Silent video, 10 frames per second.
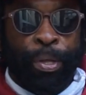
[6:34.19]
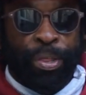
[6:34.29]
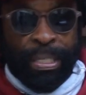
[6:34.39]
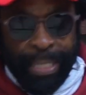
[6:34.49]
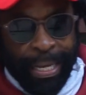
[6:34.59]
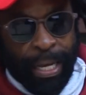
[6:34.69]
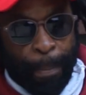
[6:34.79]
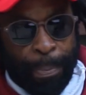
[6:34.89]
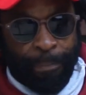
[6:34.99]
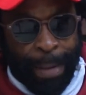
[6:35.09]
Just like a
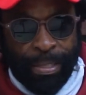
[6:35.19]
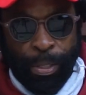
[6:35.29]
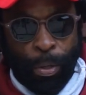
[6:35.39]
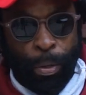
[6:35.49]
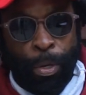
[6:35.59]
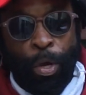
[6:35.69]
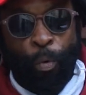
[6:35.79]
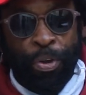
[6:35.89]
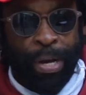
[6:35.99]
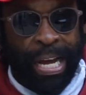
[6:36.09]
couple of months ago,
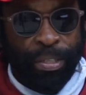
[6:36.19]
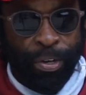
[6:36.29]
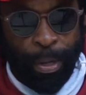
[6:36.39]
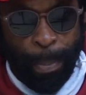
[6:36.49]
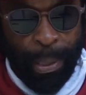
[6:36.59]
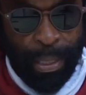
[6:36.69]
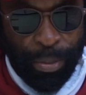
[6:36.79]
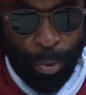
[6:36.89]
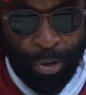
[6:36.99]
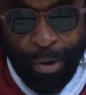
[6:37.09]
when you guys heard about that
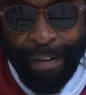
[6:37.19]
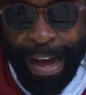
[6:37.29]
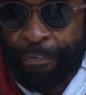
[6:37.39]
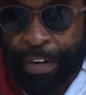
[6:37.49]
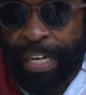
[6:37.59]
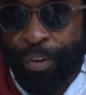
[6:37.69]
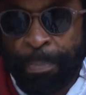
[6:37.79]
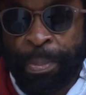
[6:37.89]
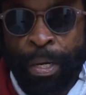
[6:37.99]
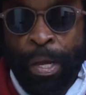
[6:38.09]
story of
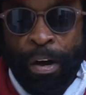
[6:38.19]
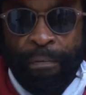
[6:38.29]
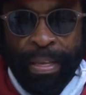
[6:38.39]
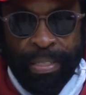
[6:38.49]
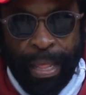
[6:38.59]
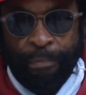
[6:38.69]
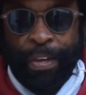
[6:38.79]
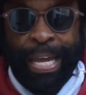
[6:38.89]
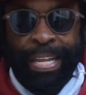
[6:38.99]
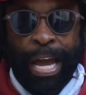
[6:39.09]
AfriCrypt, of the South
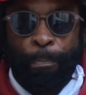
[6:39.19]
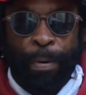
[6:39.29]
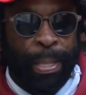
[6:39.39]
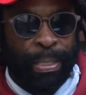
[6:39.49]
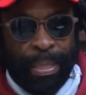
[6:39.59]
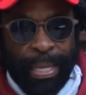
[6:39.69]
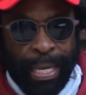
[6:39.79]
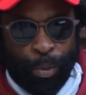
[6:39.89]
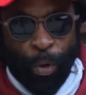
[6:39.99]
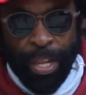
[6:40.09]
African young brothers, I think
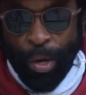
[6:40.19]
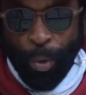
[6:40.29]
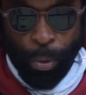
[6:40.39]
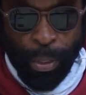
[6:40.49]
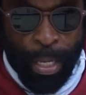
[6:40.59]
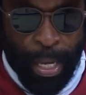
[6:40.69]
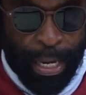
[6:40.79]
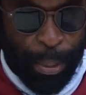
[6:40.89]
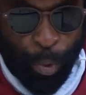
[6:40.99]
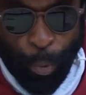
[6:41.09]
a 20-year-old
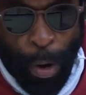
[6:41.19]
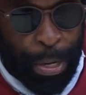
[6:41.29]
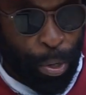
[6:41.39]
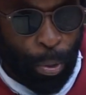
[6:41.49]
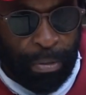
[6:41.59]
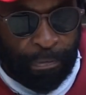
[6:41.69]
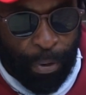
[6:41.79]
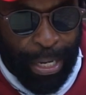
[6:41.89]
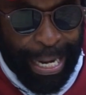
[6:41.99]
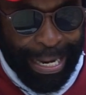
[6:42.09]
and a 21-year-old, if
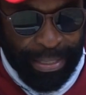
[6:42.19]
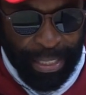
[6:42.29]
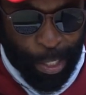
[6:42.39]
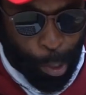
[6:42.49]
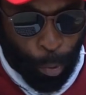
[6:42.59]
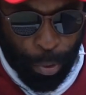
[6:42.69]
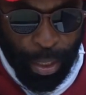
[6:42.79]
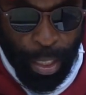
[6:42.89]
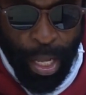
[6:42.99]
not a 19-year-old.